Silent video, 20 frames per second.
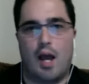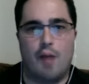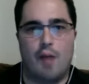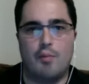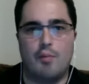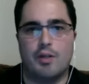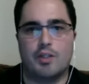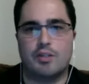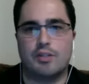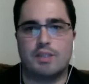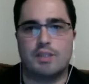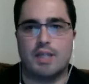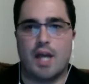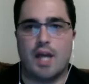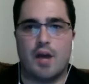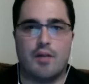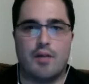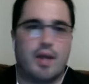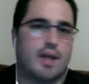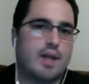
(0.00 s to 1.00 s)
interested to see how
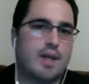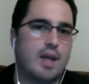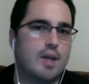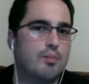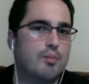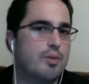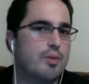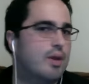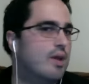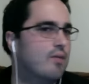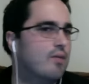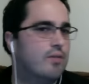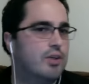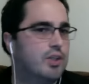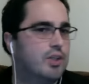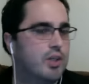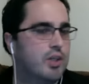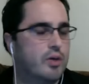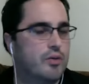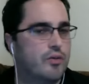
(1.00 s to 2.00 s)
that gameplay even
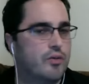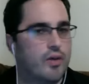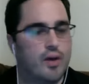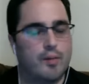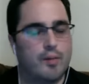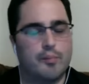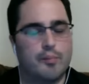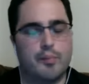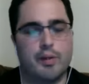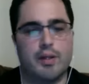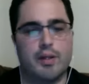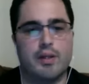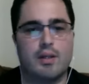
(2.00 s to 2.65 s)
shows up, but